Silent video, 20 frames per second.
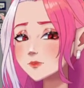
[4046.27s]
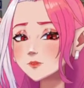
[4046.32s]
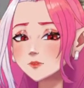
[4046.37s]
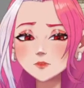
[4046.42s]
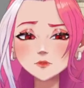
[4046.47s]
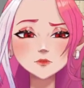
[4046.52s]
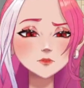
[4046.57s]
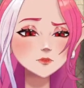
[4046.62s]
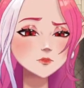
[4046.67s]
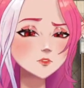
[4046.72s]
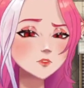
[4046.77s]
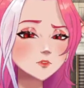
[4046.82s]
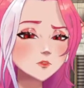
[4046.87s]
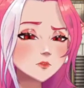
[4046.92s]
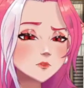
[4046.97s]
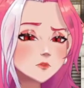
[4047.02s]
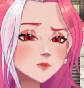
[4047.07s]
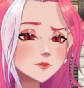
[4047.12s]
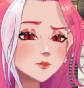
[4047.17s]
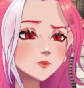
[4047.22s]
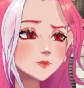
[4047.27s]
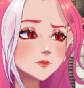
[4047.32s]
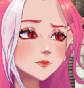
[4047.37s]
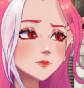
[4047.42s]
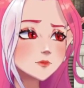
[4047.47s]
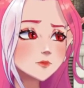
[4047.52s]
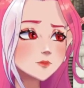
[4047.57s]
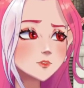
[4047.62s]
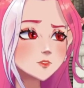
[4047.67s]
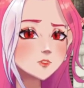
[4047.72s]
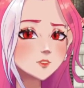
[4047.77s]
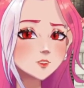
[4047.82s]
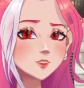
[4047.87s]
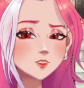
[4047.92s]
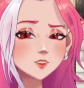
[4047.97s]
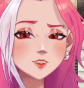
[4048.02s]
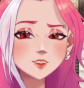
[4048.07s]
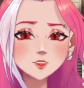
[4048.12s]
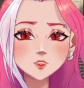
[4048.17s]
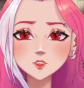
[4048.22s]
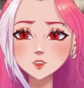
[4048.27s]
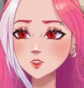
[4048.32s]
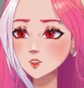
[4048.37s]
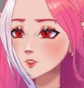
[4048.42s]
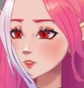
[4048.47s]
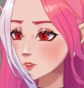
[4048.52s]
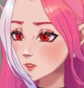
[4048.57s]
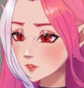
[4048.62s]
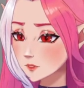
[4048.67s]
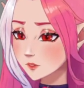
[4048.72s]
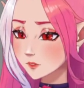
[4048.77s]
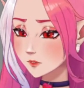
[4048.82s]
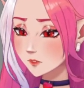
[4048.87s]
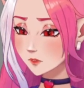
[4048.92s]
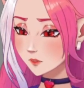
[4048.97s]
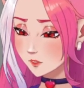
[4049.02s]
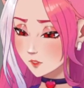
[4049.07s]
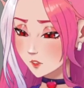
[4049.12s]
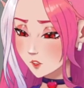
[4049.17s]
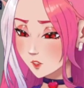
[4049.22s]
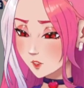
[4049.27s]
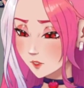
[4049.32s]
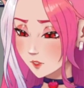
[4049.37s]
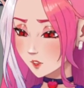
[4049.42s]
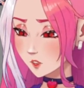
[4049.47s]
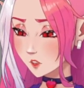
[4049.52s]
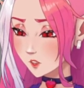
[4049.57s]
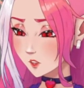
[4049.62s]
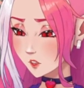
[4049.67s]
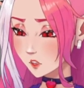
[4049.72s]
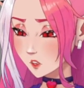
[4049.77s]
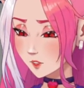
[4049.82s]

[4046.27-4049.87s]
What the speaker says: Okay. And then let's see if the